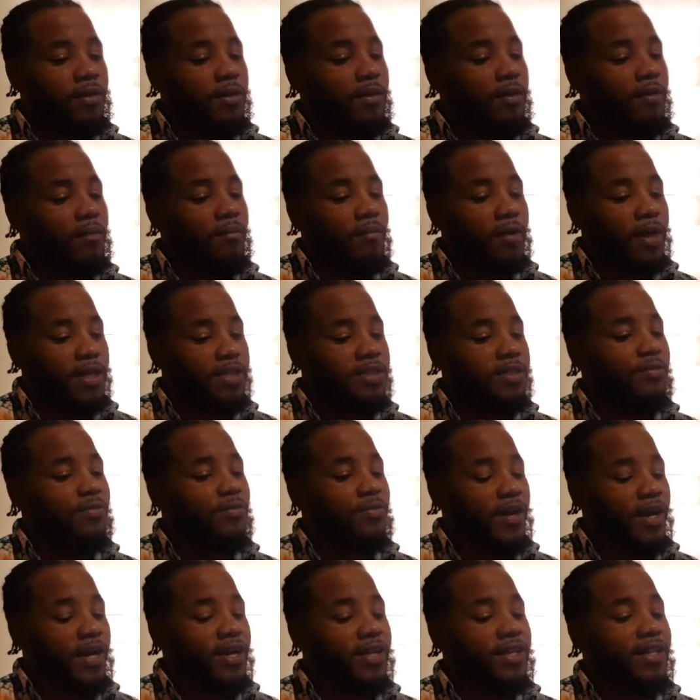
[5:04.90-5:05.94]
amazing
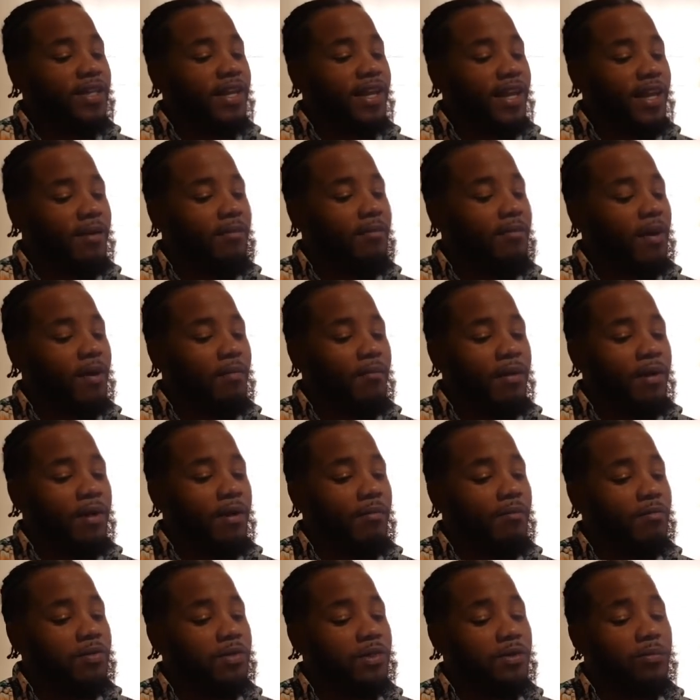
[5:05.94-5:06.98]
fight that
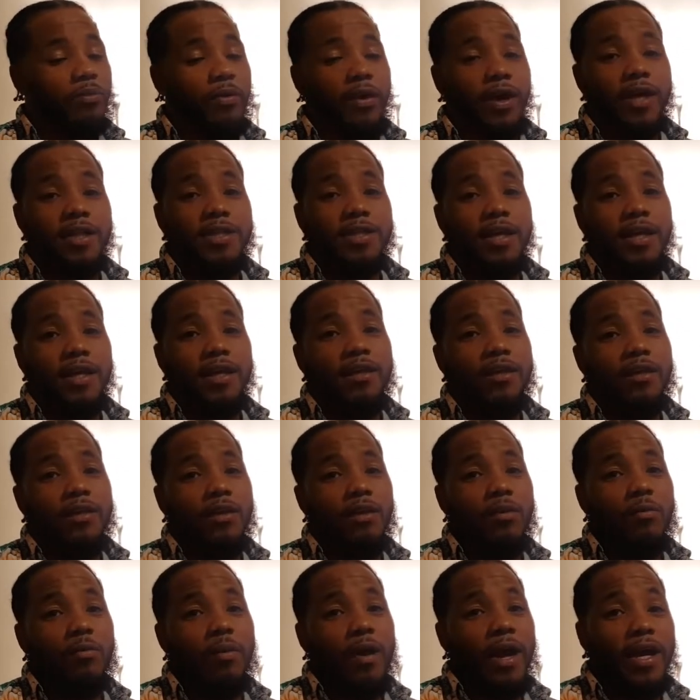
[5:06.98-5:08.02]
I'm surprised that
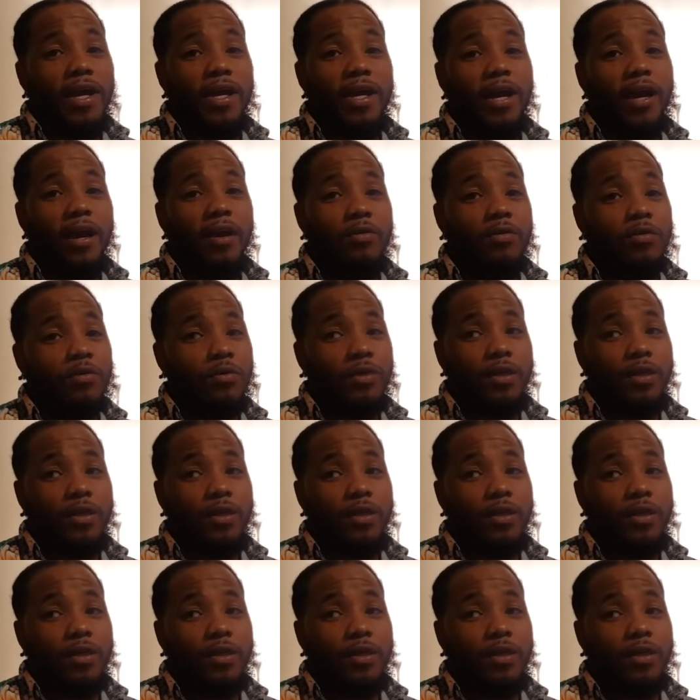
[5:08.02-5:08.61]
Pacquiao was